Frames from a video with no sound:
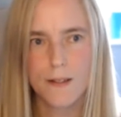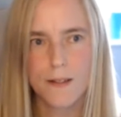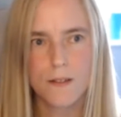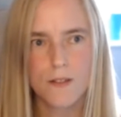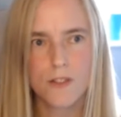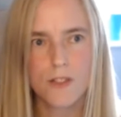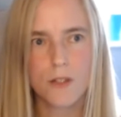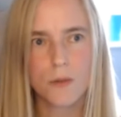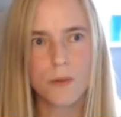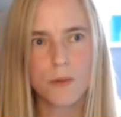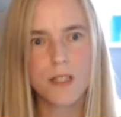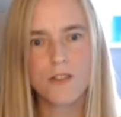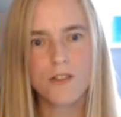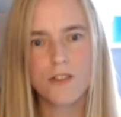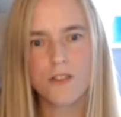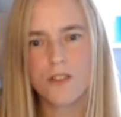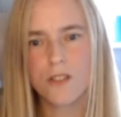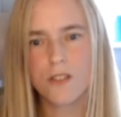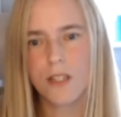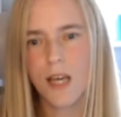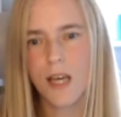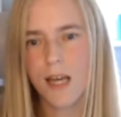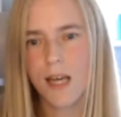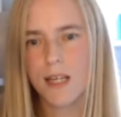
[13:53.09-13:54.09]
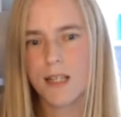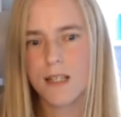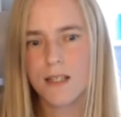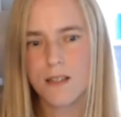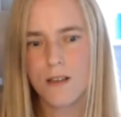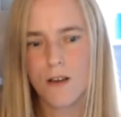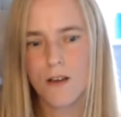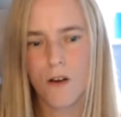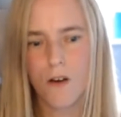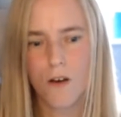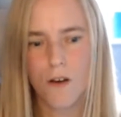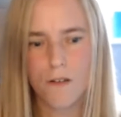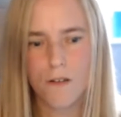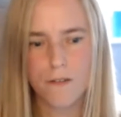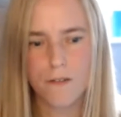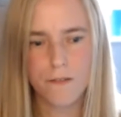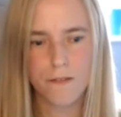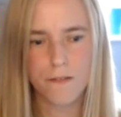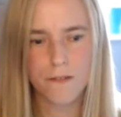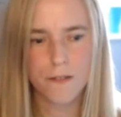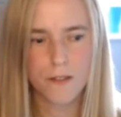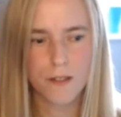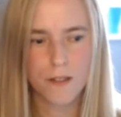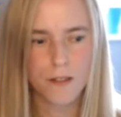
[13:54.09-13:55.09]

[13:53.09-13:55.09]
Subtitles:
So it is just a case of